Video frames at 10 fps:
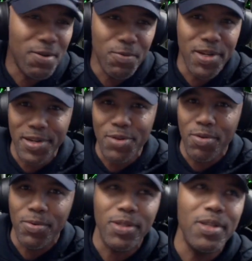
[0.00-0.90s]
We knew
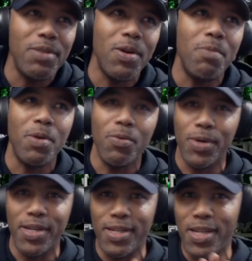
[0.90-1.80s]
it was anyway, but
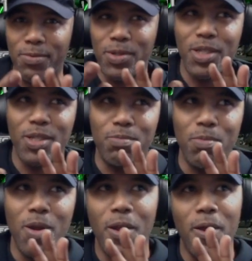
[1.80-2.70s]
what he did was he
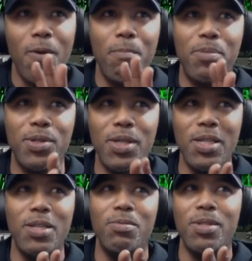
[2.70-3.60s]

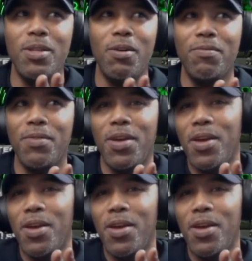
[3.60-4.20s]
positioned himself